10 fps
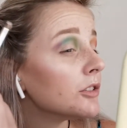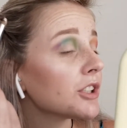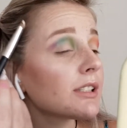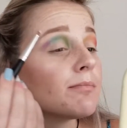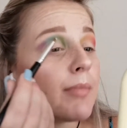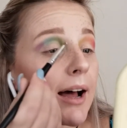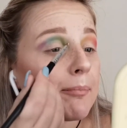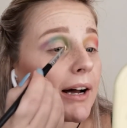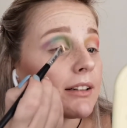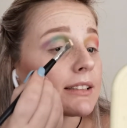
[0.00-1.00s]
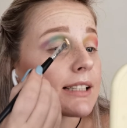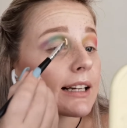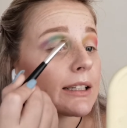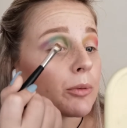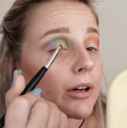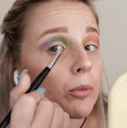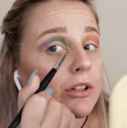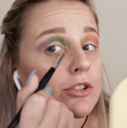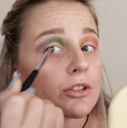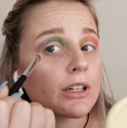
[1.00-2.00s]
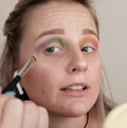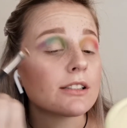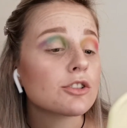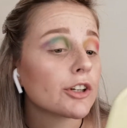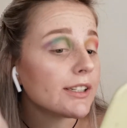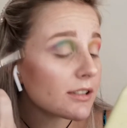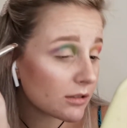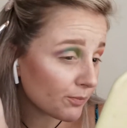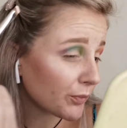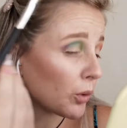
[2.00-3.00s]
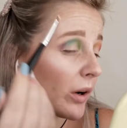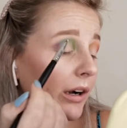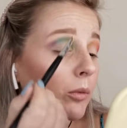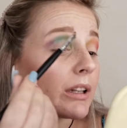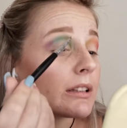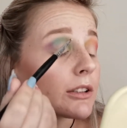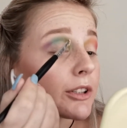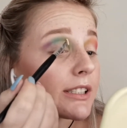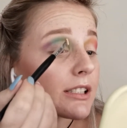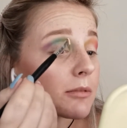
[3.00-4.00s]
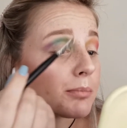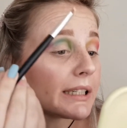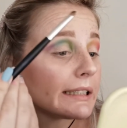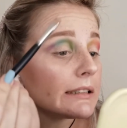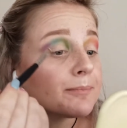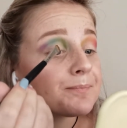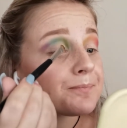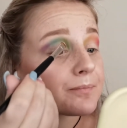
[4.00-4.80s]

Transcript: just map out exactly where I want to cut this crease, or where I want the crease to be,